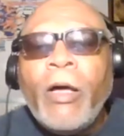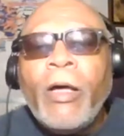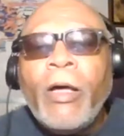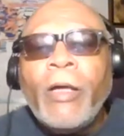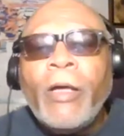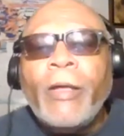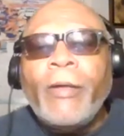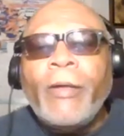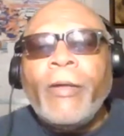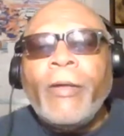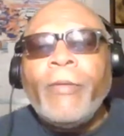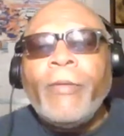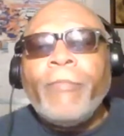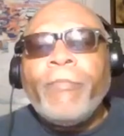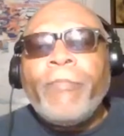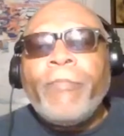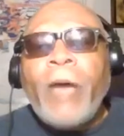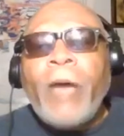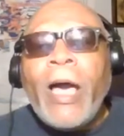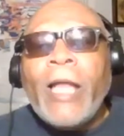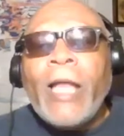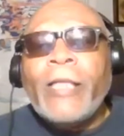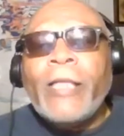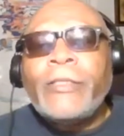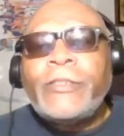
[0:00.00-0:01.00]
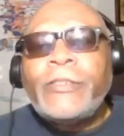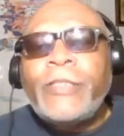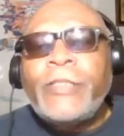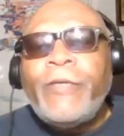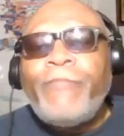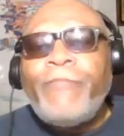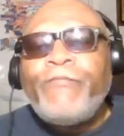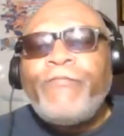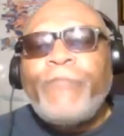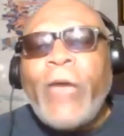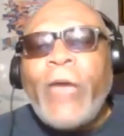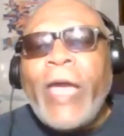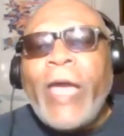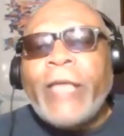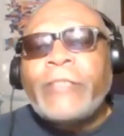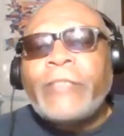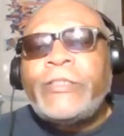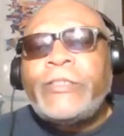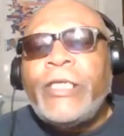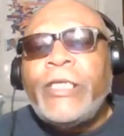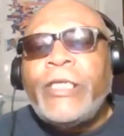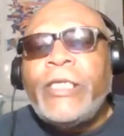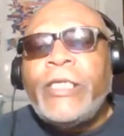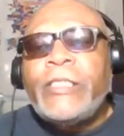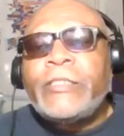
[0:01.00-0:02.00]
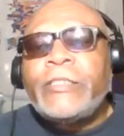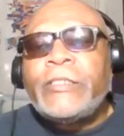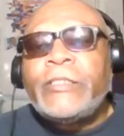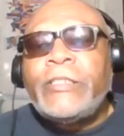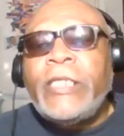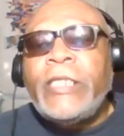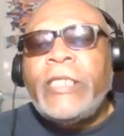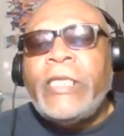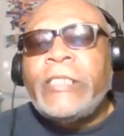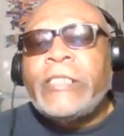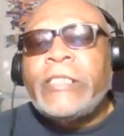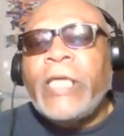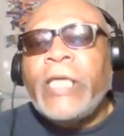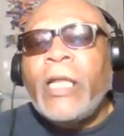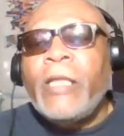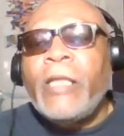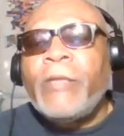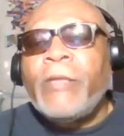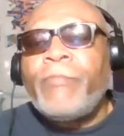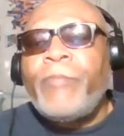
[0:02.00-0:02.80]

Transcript: fact sheets detailing benefits of the